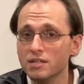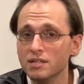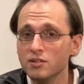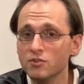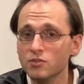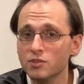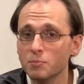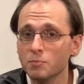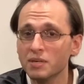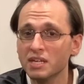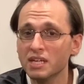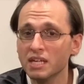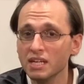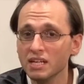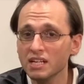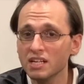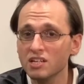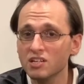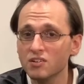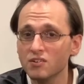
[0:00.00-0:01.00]
the beginning
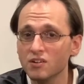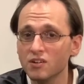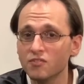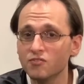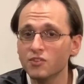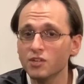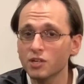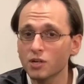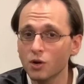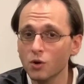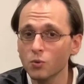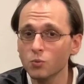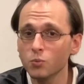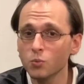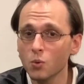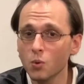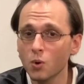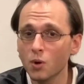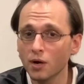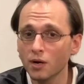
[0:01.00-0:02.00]
of the Cold
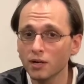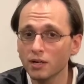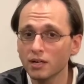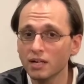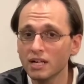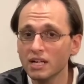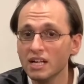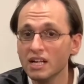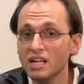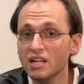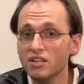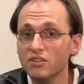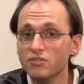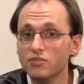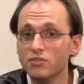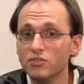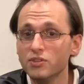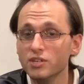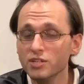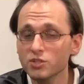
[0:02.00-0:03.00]
War.
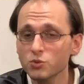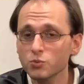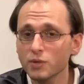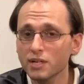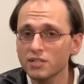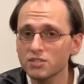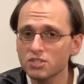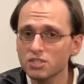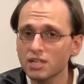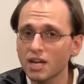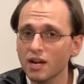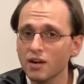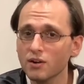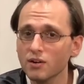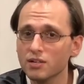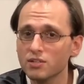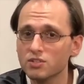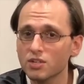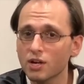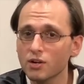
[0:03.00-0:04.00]
This Red Scare is
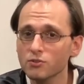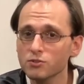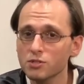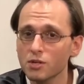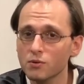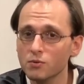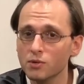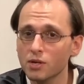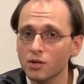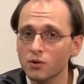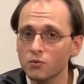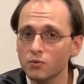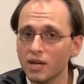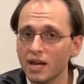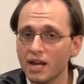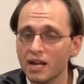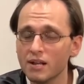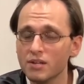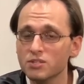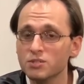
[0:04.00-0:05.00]
also known
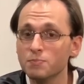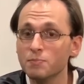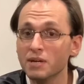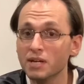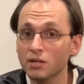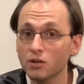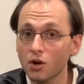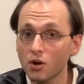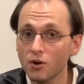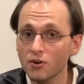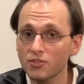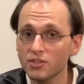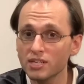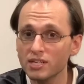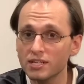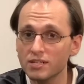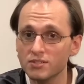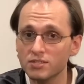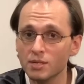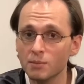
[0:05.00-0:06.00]
as
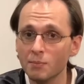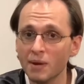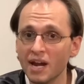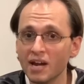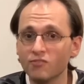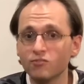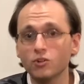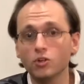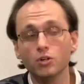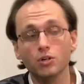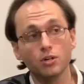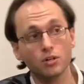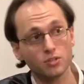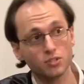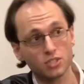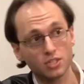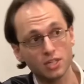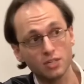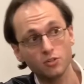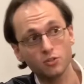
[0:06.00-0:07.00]
McCarthyism, after
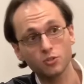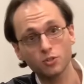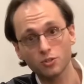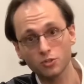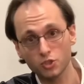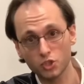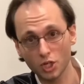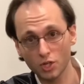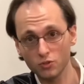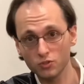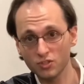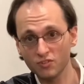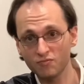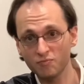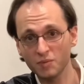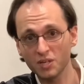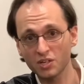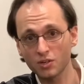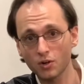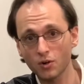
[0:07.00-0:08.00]
Senator Joseph
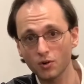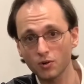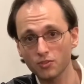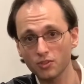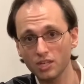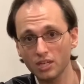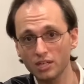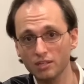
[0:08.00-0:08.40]
McCarthy.